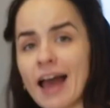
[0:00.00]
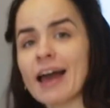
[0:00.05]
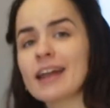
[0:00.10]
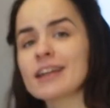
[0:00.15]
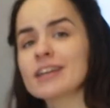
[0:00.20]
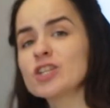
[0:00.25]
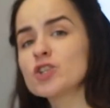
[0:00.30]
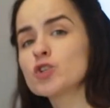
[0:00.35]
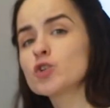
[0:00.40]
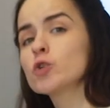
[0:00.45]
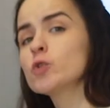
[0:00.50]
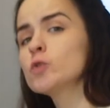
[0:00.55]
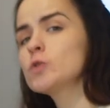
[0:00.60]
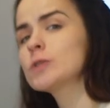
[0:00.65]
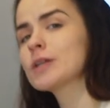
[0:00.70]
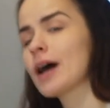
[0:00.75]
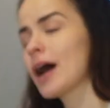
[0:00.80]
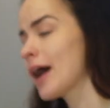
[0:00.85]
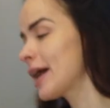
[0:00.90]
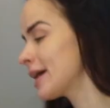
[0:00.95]
and I choose
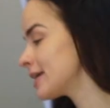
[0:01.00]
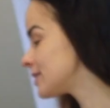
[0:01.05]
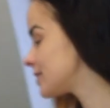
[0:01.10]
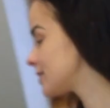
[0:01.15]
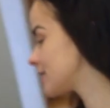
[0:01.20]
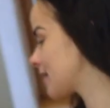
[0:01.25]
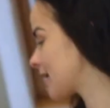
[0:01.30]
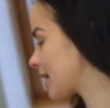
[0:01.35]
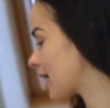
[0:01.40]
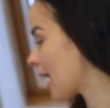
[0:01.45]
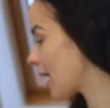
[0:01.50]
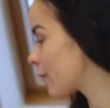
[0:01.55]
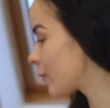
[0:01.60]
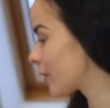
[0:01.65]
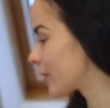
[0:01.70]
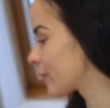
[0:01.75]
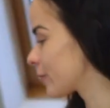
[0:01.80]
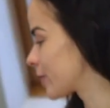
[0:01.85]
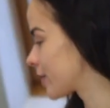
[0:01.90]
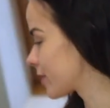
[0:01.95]
the height that I
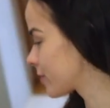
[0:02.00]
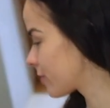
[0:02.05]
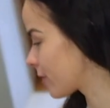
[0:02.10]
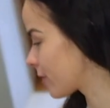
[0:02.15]
want to work